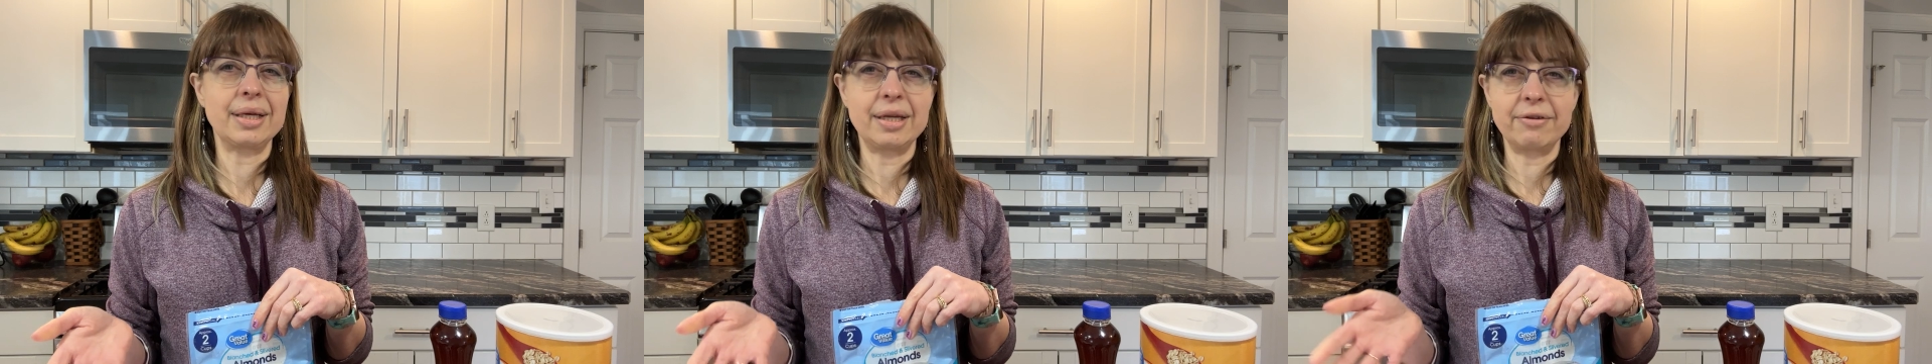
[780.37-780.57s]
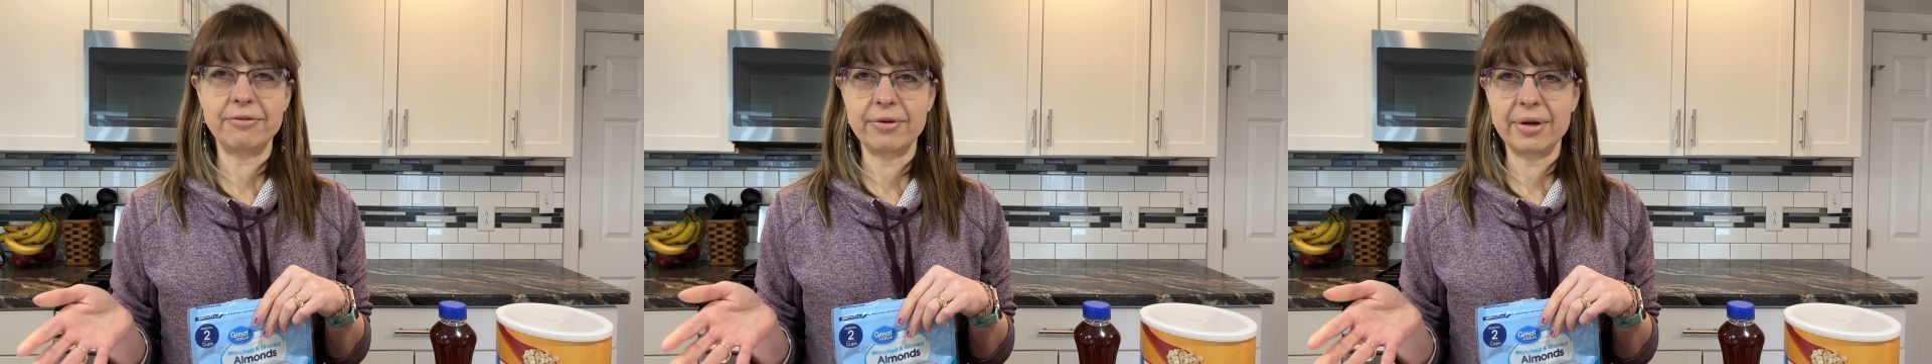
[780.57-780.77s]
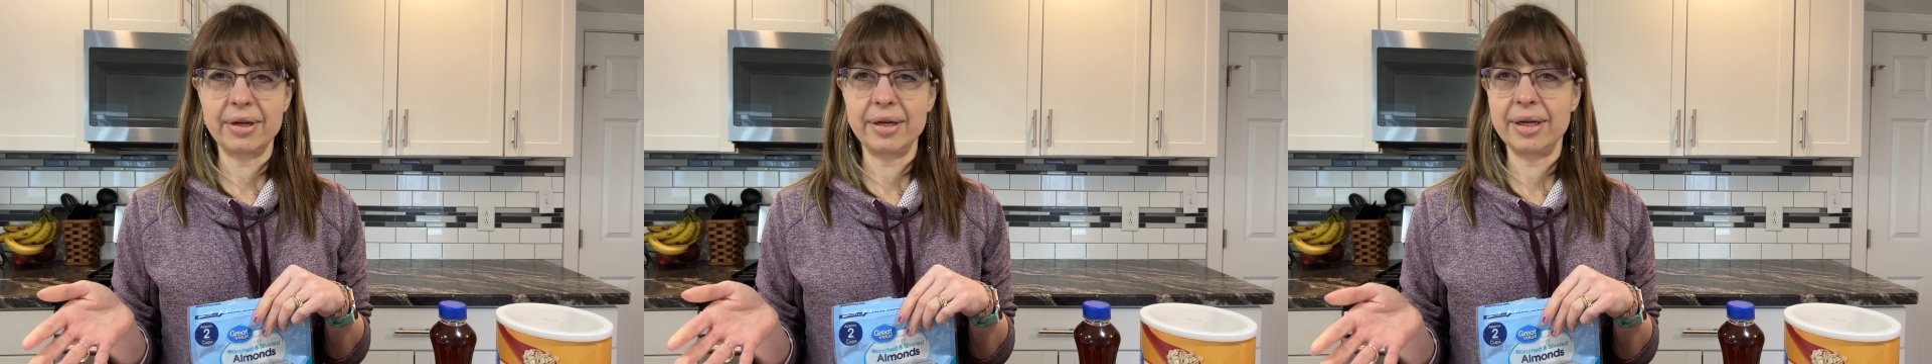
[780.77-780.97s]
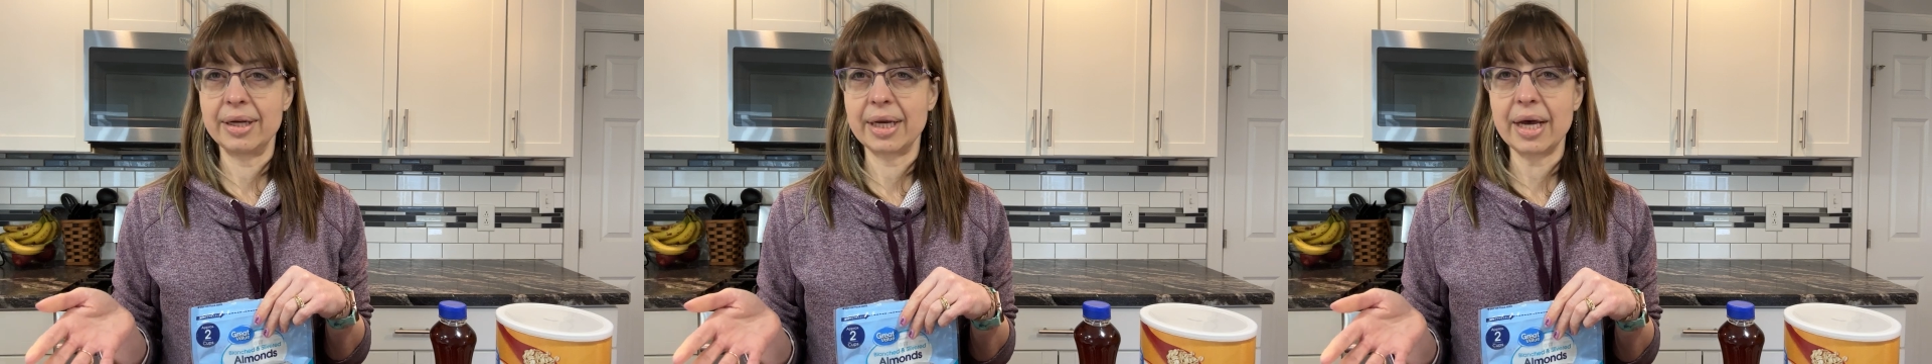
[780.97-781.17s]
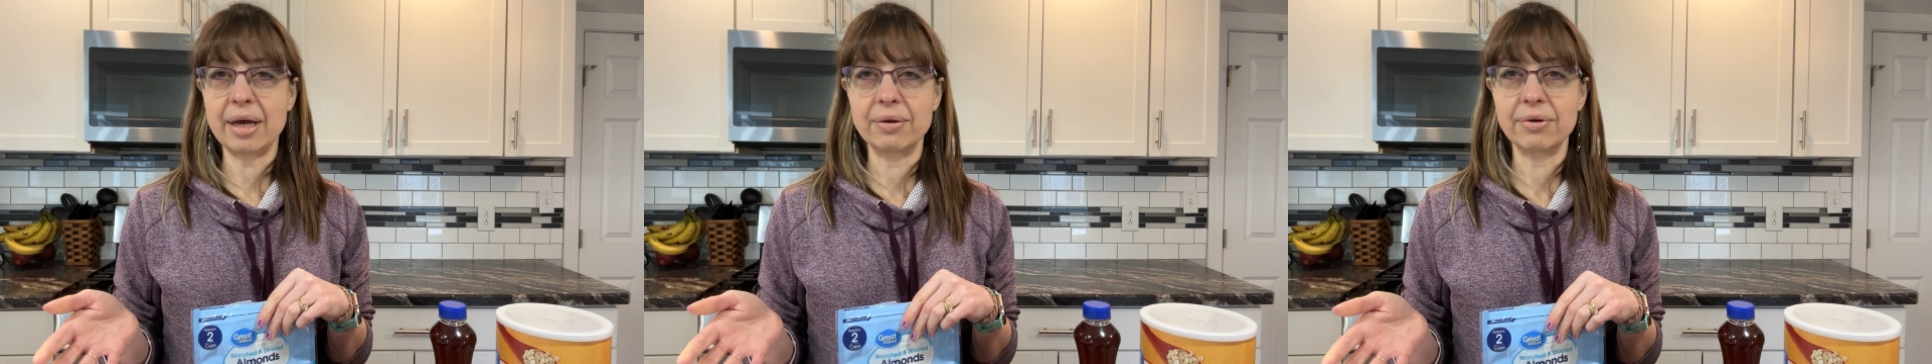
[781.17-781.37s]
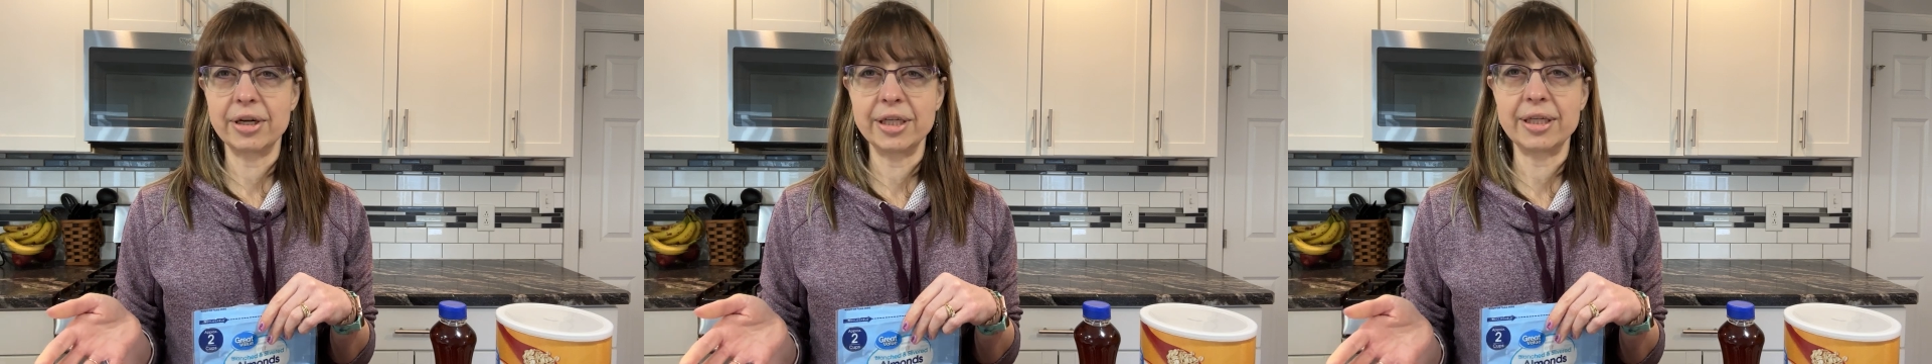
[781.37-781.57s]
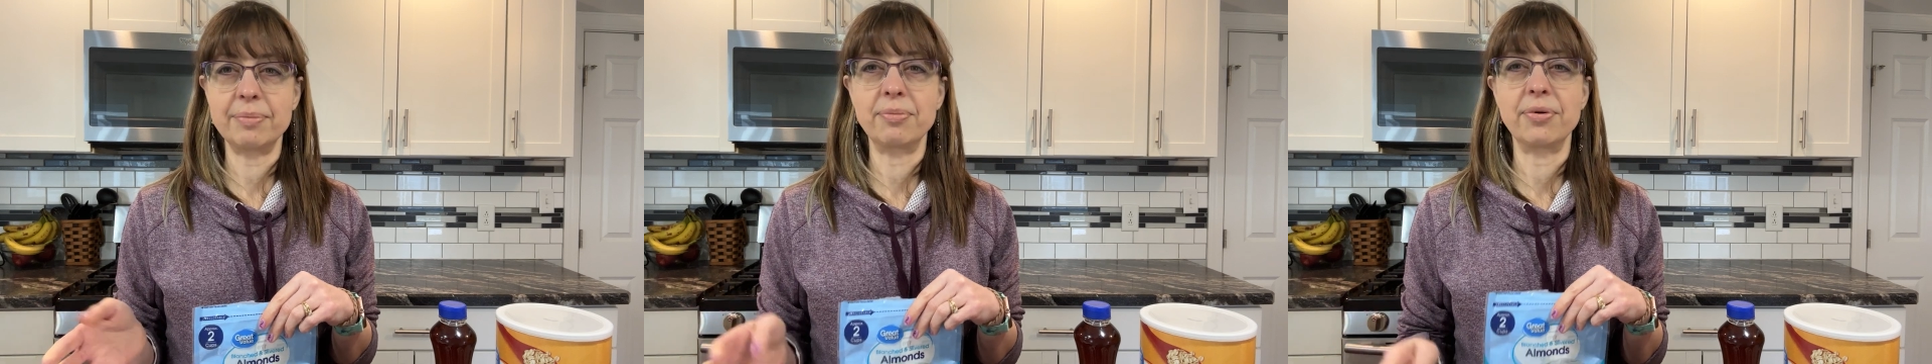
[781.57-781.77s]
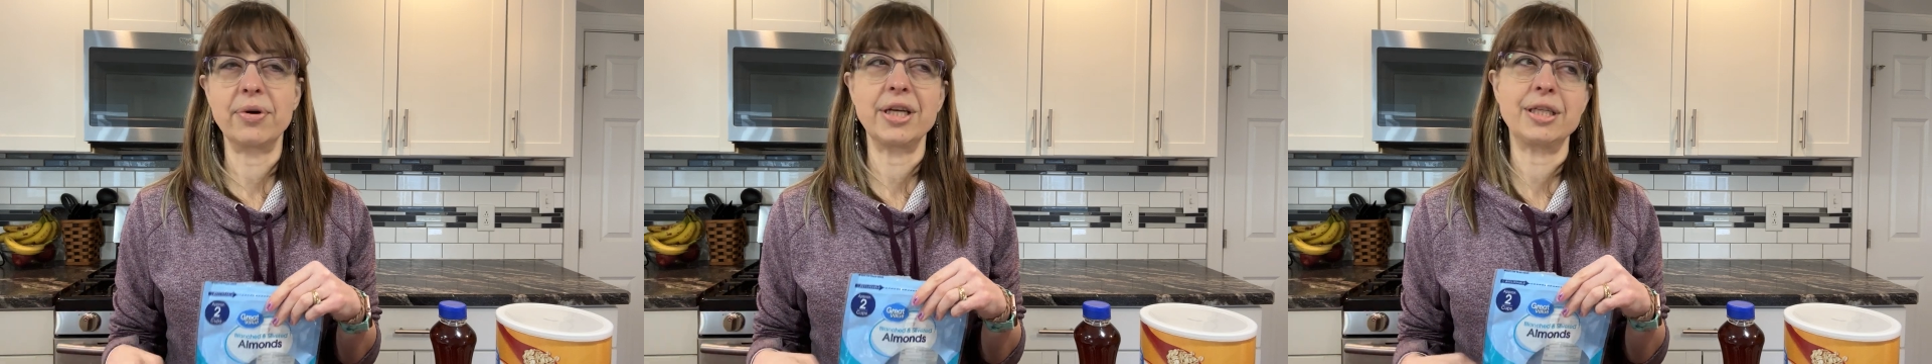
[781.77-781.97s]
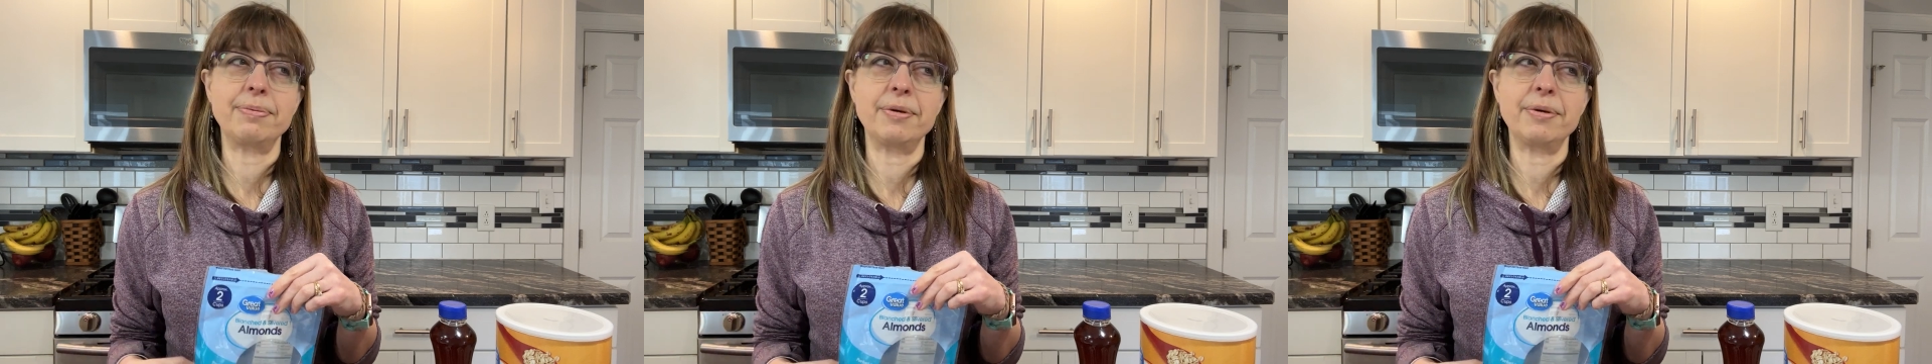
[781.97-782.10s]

different in calories and points,